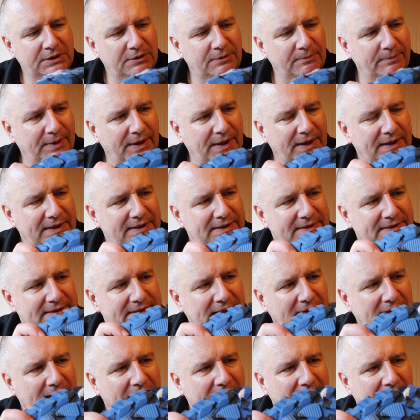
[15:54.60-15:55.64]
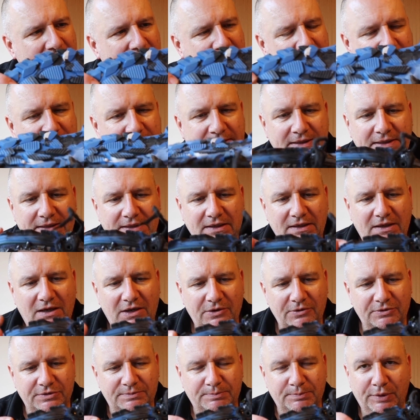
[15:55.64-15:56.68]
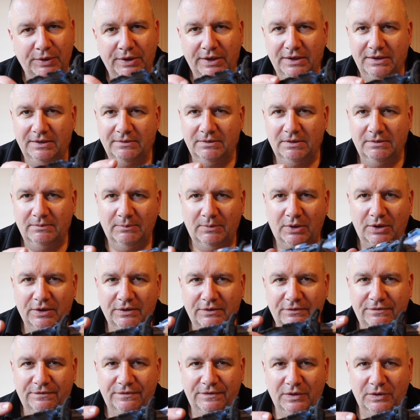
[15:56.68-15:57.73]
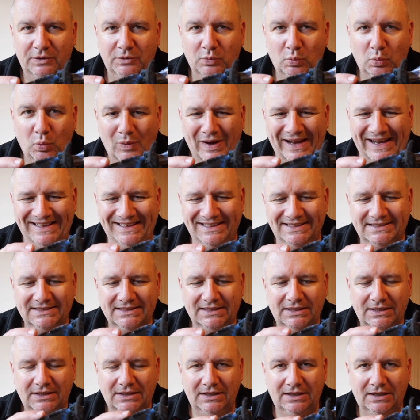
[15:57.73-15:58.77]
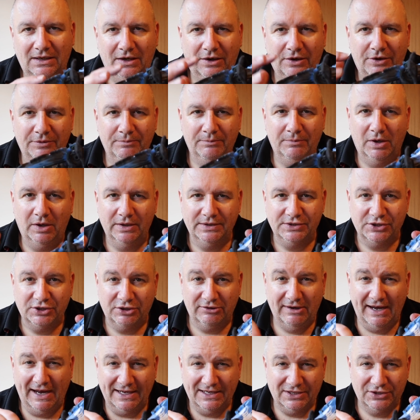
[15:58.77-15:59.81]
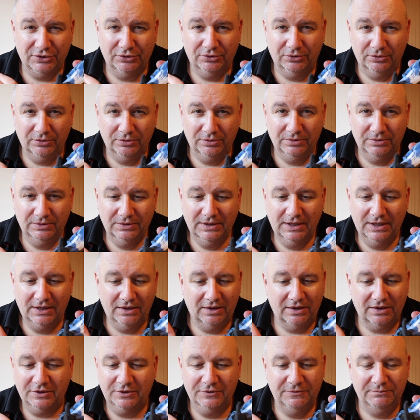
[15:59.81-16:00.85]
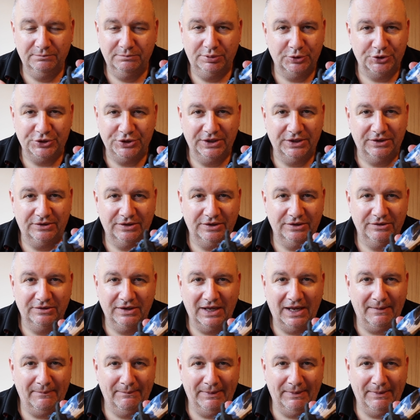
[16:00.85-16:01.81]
But I was putting my full weight on my scratch awl, and I couldn't push it through that